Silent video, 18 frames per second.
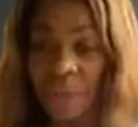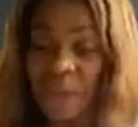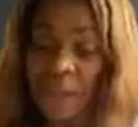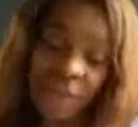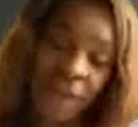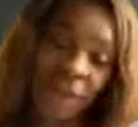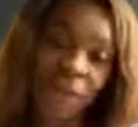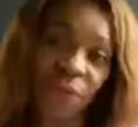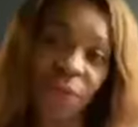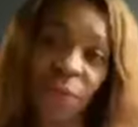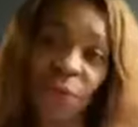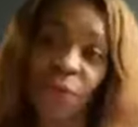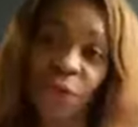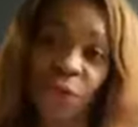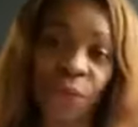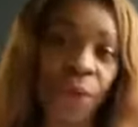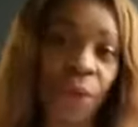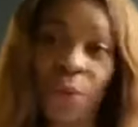We need to have some
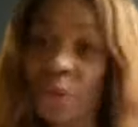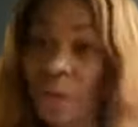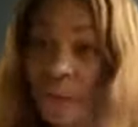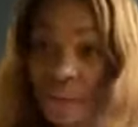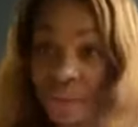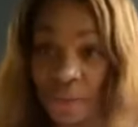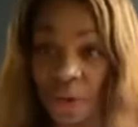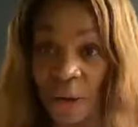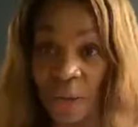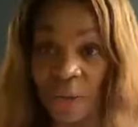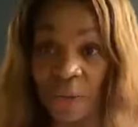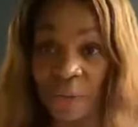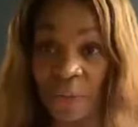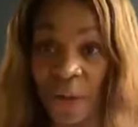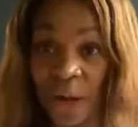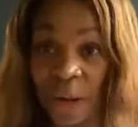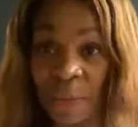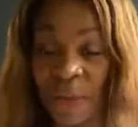control over our
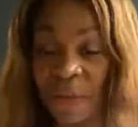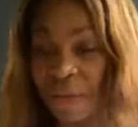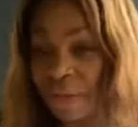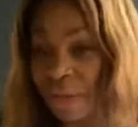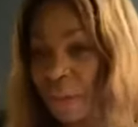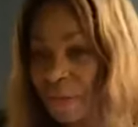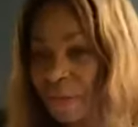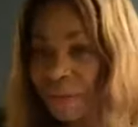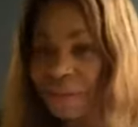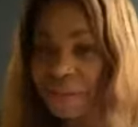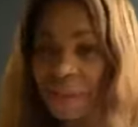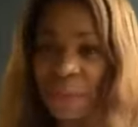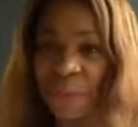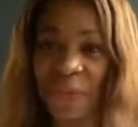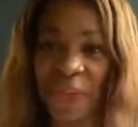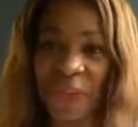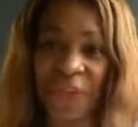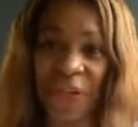environment. So is there
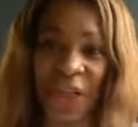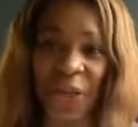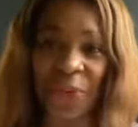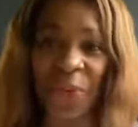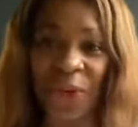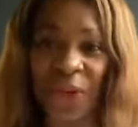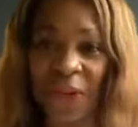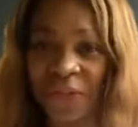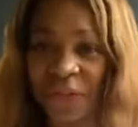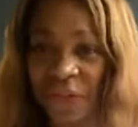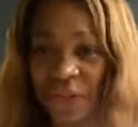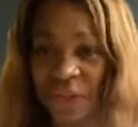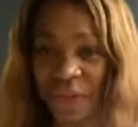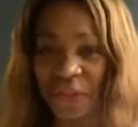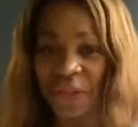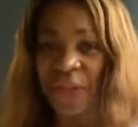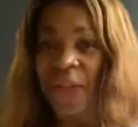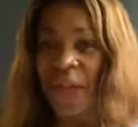something that you wanted to
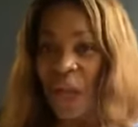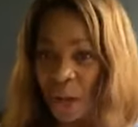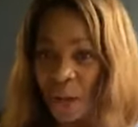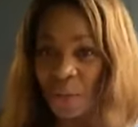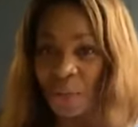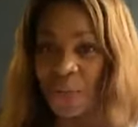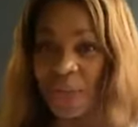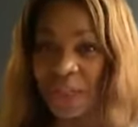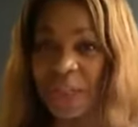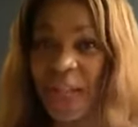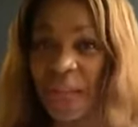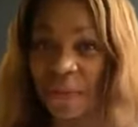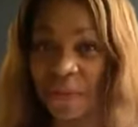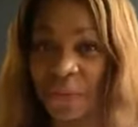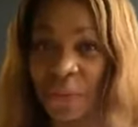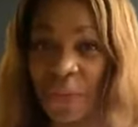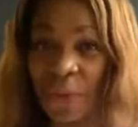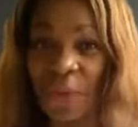do over the
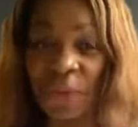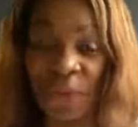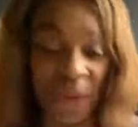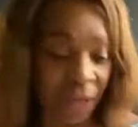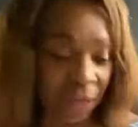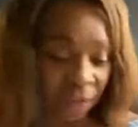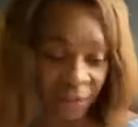next 12 weeks?